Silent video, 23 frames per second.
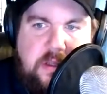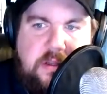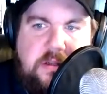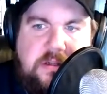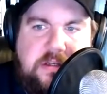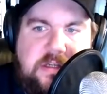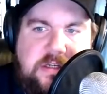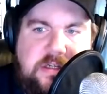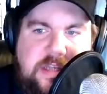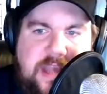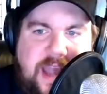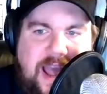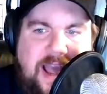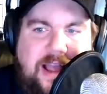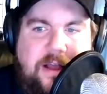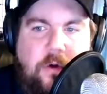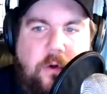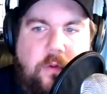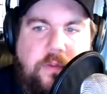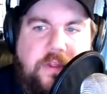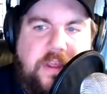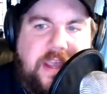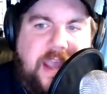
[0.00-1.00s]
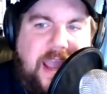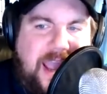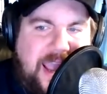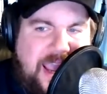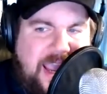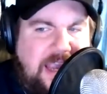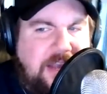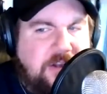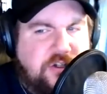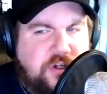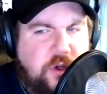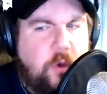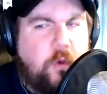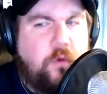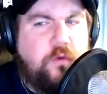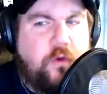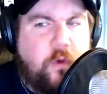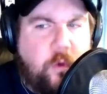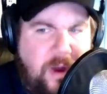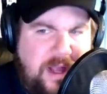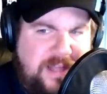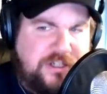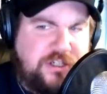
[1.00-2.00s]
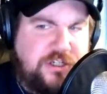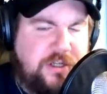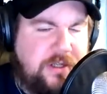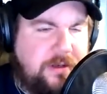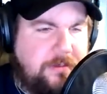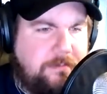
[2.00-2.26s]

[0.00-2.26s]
to tackle the age-old question